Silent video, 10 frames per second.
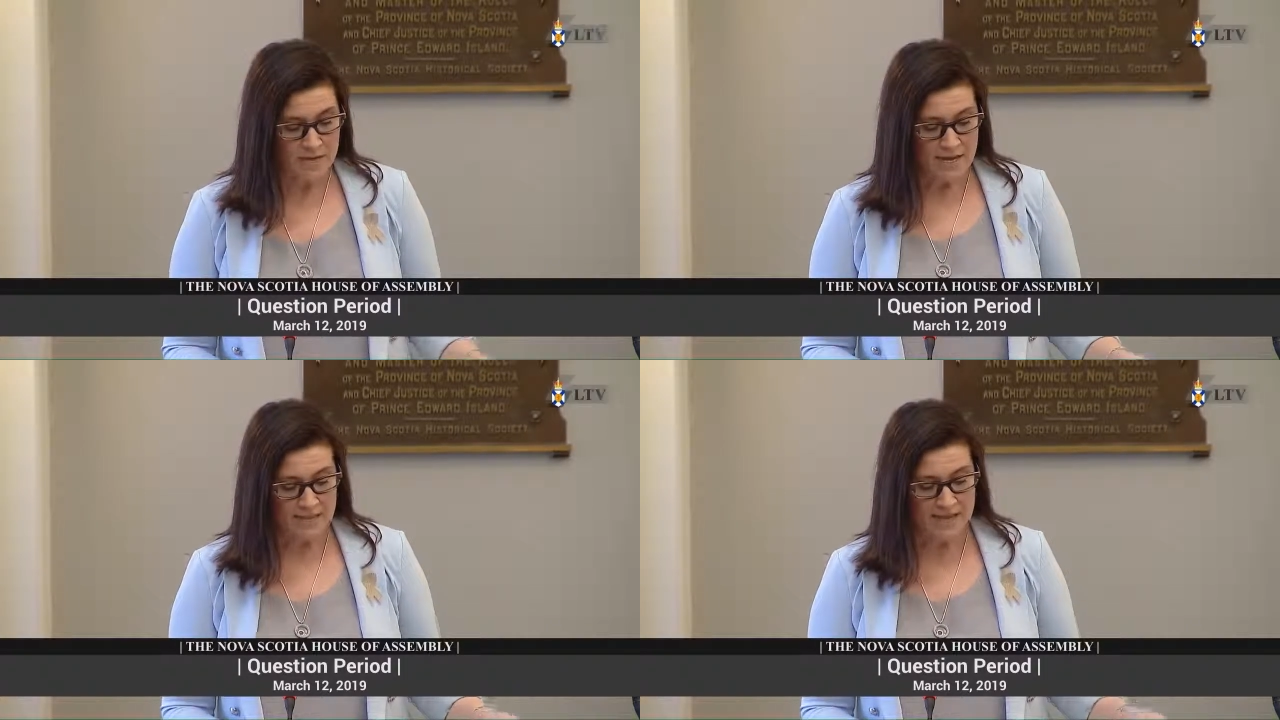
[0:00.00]

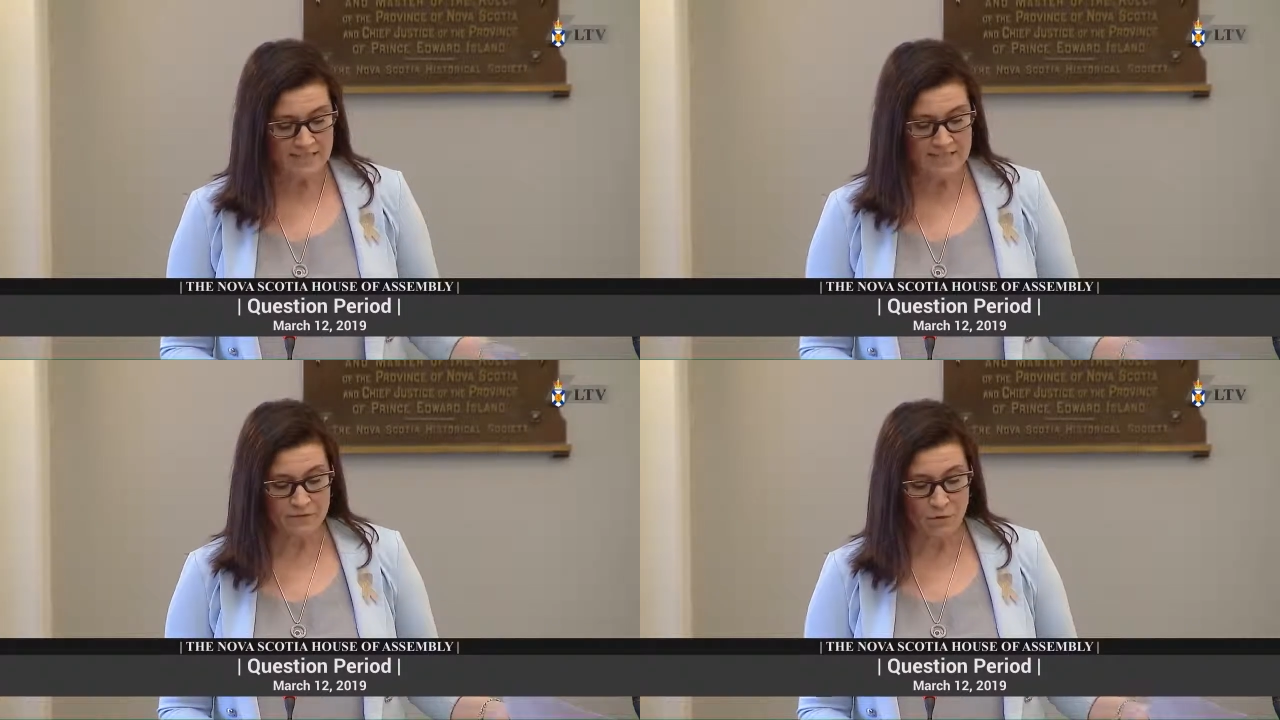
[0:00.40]
Again,
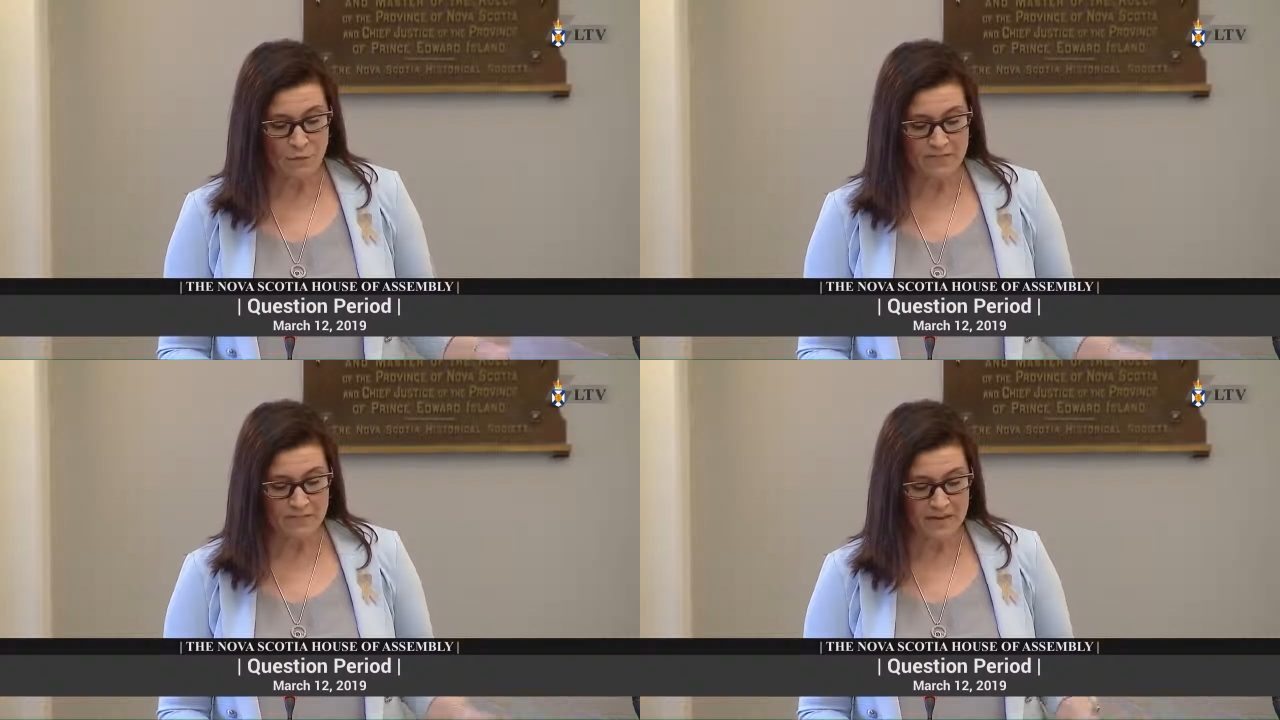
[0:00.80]
several
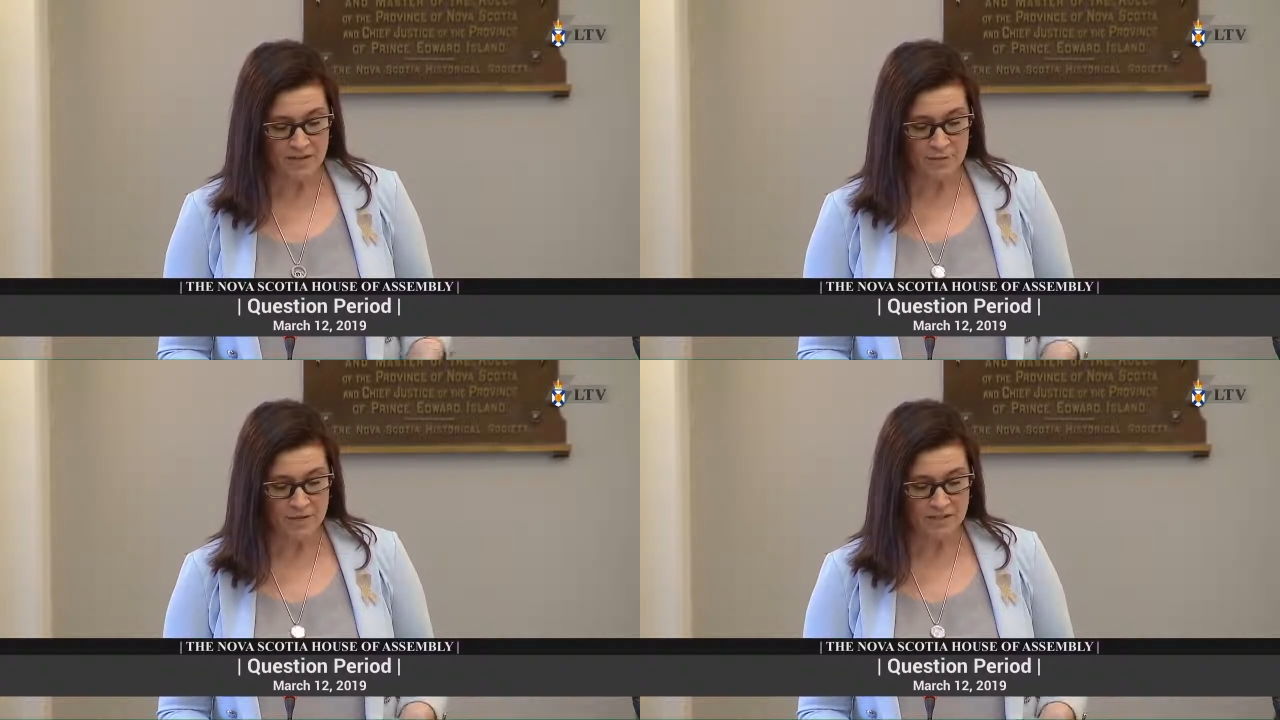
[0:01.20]
weeks later,
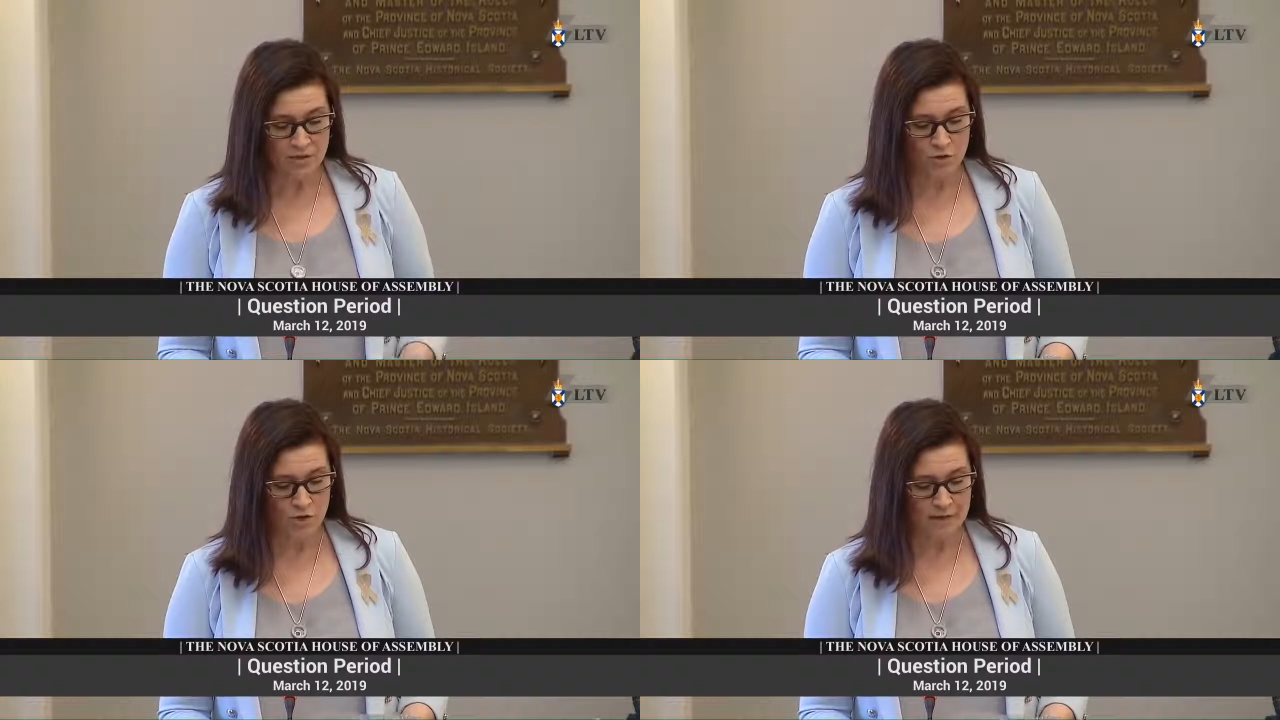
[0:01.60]
the minister
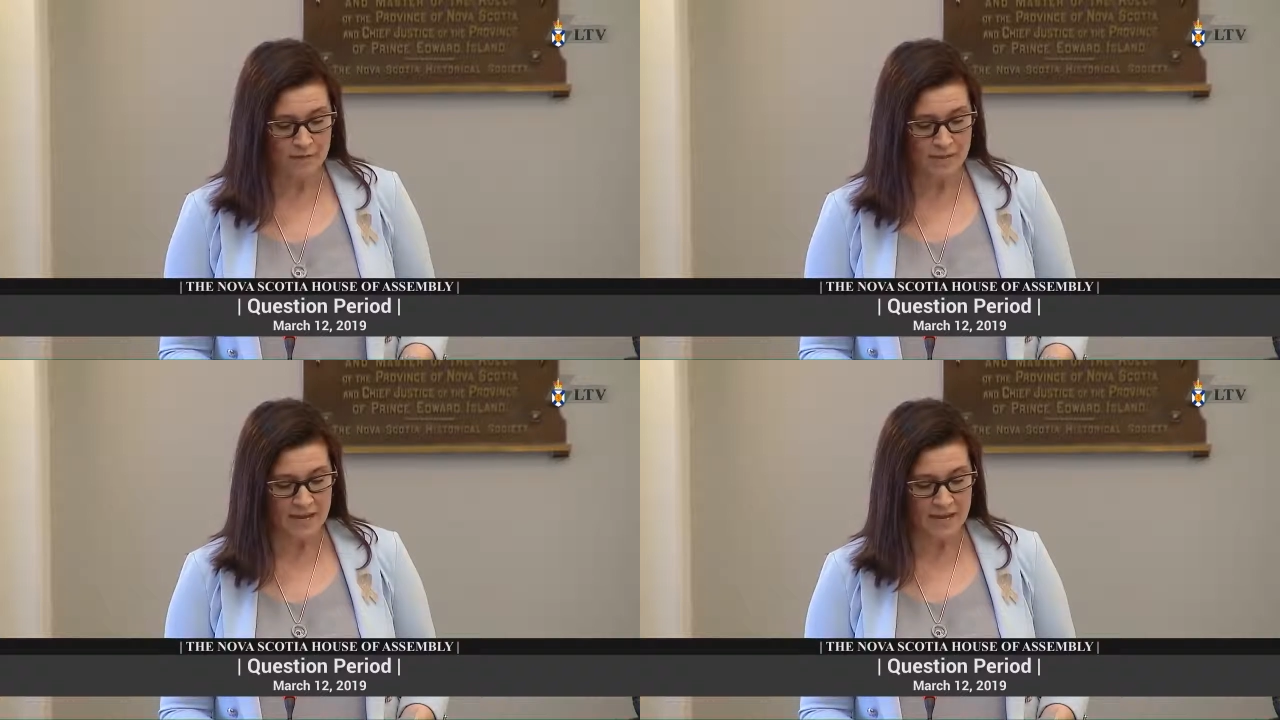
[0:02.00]
claimed he